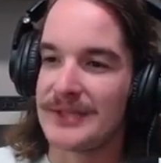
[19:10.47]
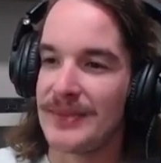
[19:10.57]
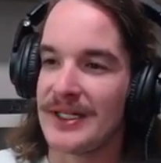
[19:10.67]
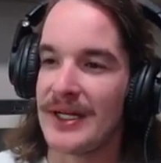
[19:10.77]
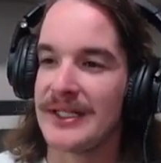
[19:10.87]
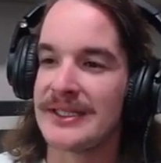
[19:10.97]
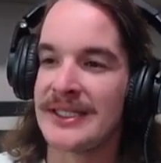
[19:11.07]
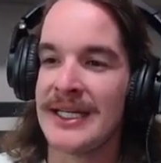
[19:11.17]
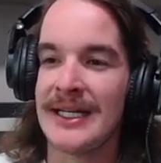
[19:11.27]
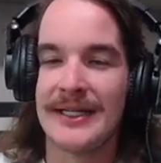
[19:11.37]

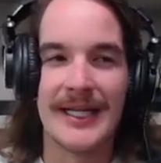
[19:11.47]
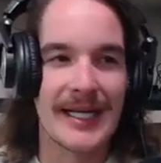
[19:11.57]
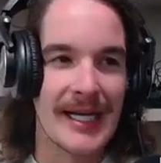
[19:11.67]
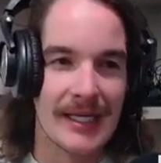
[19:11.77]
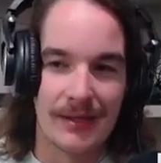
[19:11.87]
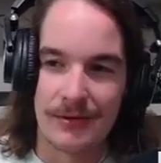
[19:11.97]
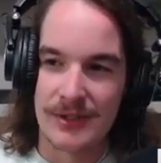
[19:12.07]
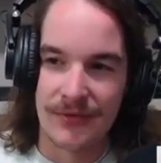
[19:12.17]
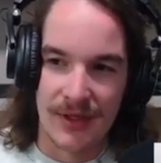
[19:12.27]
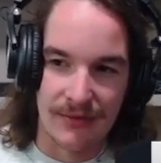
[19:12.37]
Because Nick can't
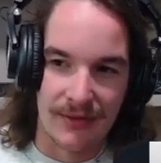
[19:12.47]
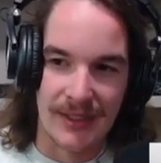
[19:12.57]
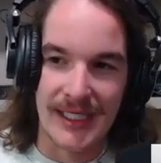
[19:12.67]
coach forever.